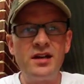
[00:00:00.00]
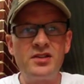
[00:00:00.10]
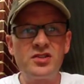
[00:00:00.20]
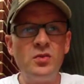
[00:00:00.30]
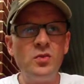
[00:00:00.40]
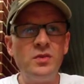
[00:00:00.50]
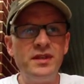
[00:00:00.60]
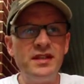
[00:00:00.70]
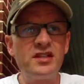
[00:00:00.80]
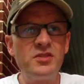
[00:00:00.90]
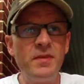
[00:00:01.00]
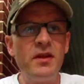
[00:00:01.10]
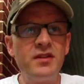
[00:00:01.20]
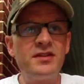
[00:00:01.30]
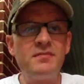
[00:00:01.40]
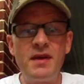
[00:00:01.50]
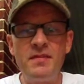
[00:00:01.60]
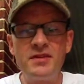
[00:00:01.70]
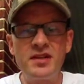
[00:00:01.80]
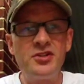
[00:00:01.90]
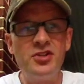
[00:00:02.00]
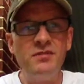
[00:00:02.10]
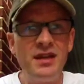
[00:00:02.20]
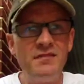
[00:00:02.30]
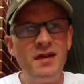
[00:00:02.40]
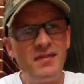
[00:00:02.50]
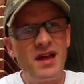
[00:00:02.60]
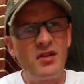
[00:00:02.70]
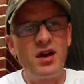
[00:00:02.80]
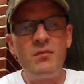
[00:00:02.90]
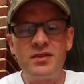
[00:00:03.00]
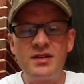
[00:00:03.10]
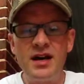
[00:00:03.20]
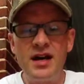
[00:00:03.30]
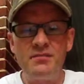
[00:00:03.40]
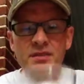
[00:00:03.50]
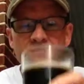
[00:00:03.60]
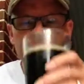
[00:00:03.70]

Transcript: schooled and experienced as maybe as I should be, and maybe that'll come with time. But